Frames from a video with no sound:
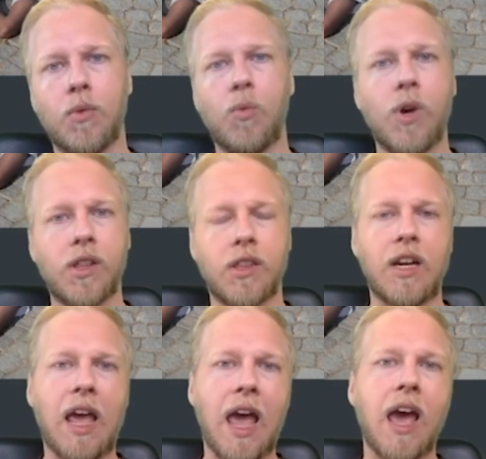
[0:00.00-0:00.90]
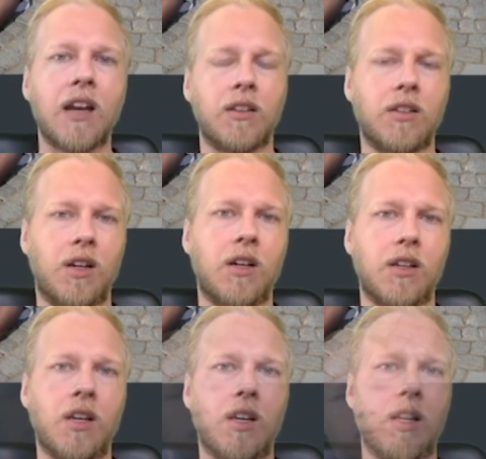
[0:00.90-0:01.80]
with an
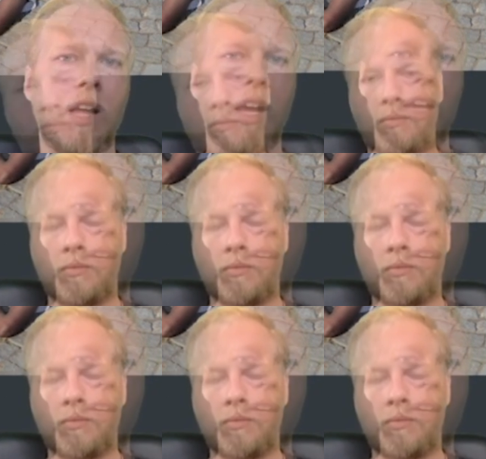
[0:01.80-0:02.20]
analog clock